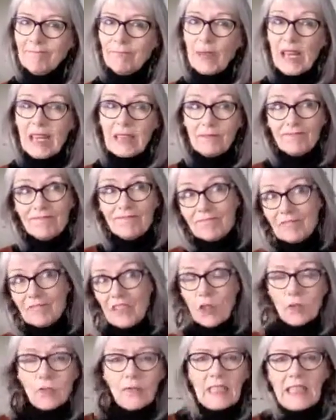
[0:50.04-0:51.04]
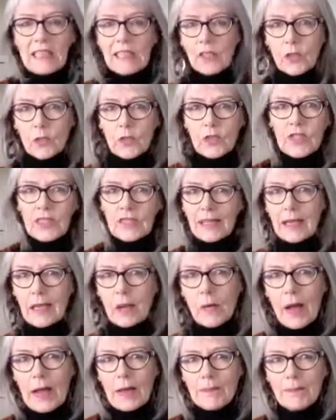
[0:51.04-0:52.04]
But, let's do this
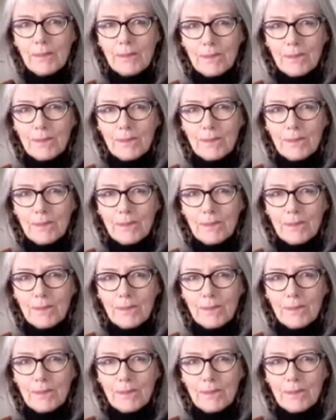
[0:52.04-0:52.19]
anyway.